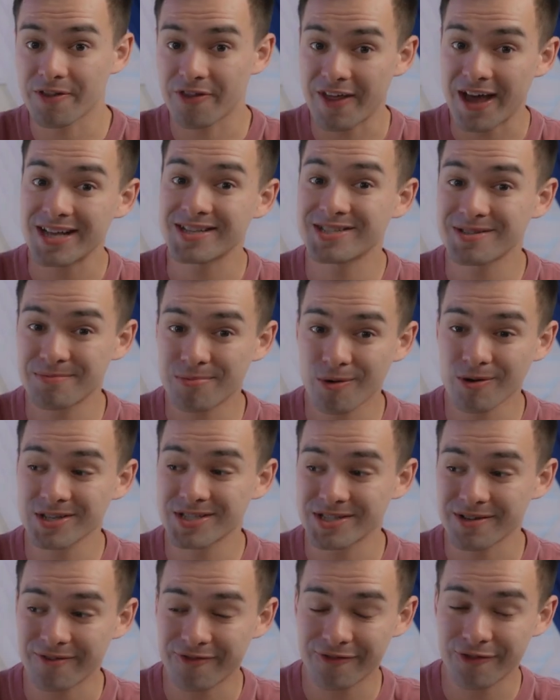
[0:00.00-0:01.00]
that
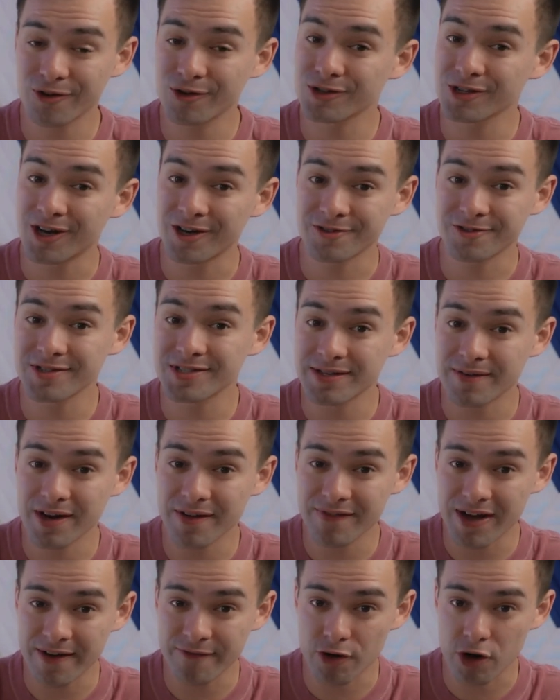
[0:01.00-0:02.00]
supports the full
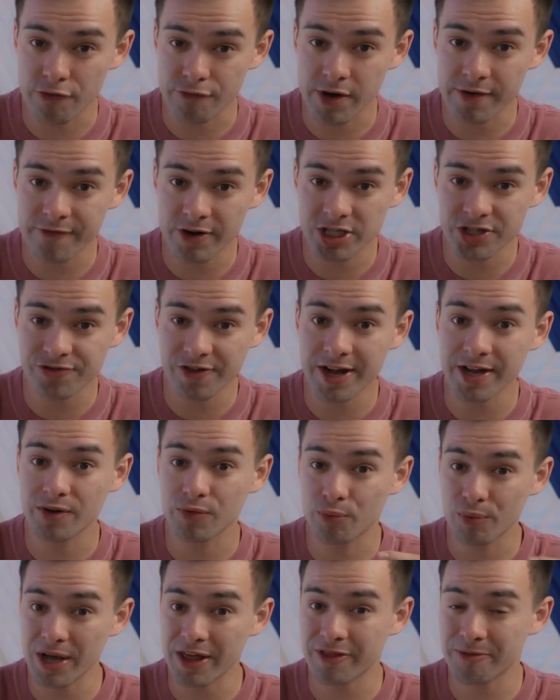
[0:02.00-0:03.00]
175 Hz refresh rate
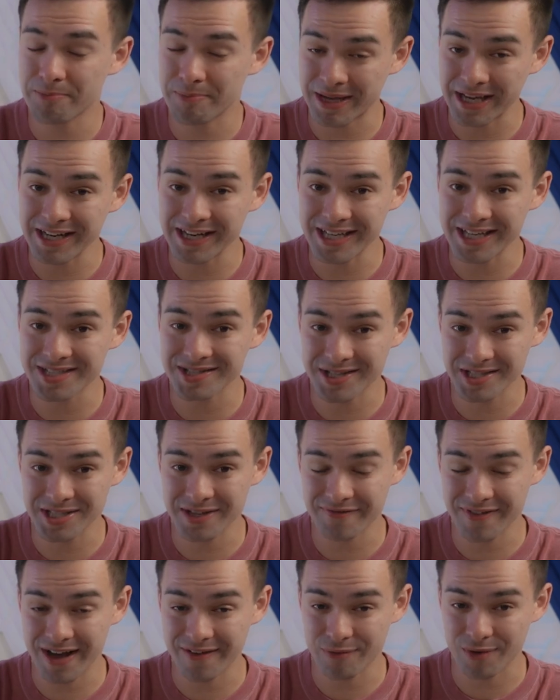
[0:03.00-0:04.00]
with PD
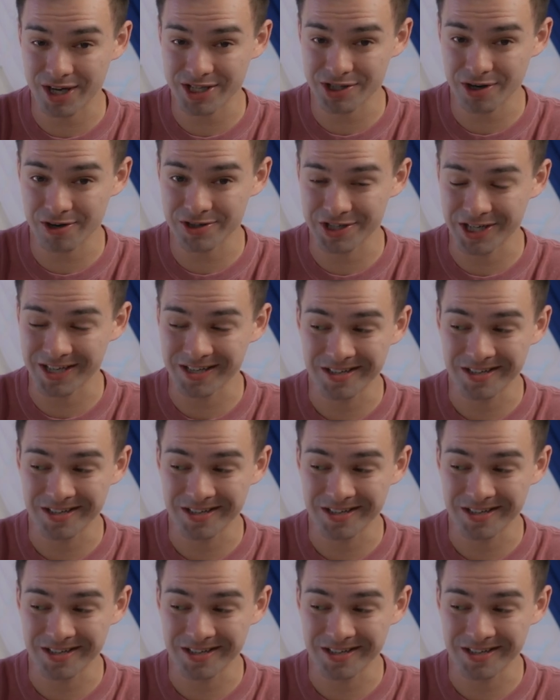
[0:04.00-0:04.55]
65 watt charging.